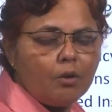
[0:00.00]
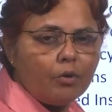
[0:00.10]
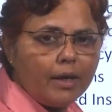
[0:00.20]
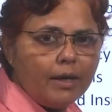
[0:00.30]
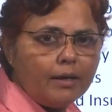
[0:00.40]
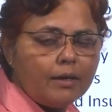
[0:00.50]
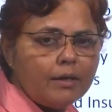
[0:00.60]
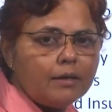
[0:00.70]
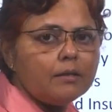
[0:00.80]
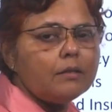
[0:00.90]
Okay,
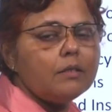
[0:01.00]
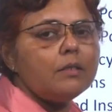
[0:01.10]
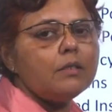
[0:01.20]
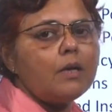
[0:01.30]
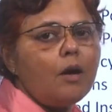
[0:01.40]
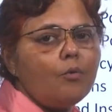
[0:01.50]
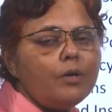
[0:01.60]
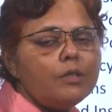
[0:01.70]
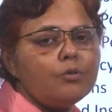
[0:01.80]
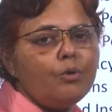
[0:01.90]
this is how
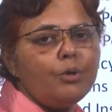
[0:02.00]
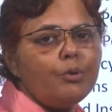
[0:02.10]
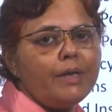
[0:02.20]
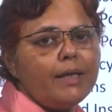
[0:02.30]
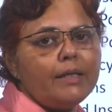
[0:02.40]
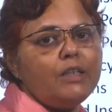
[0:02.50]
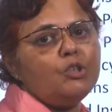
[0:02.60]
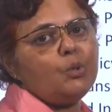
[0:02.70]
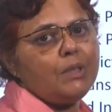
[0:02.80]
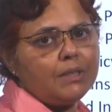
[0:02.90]
he is going to tell the
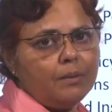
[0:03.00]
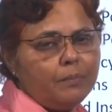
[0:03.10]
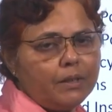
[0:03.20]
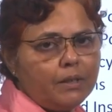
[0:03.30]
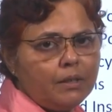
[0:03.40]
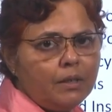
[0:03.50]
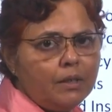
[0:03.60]
insurance company.